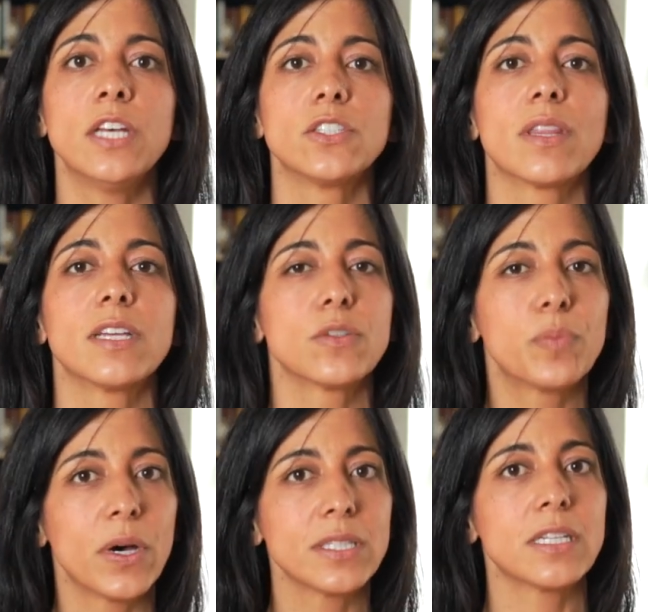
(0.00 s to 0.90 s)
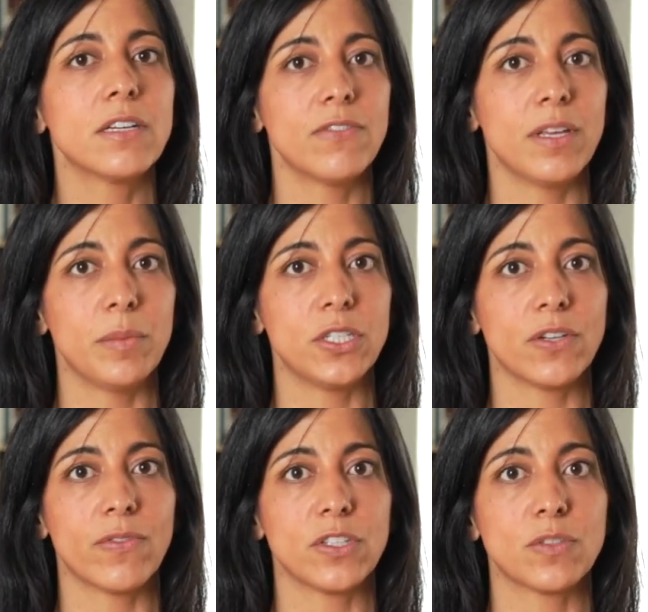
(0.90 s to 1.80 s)
So there's a positive image
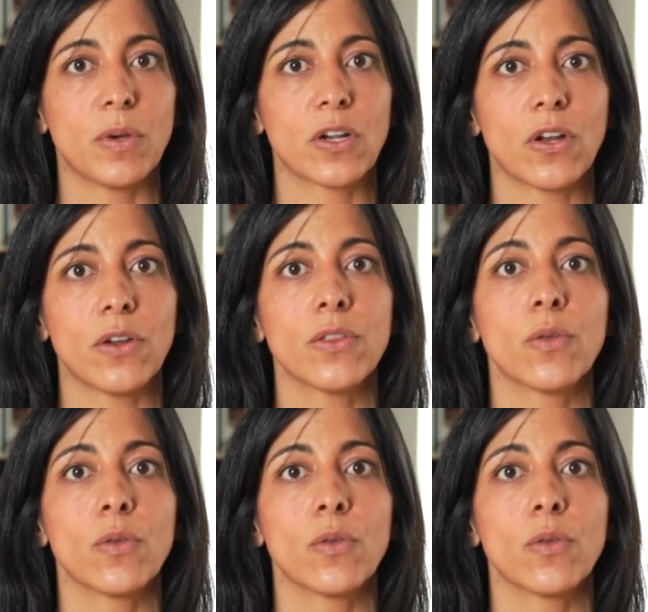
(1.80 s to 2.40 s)
of the smuggler,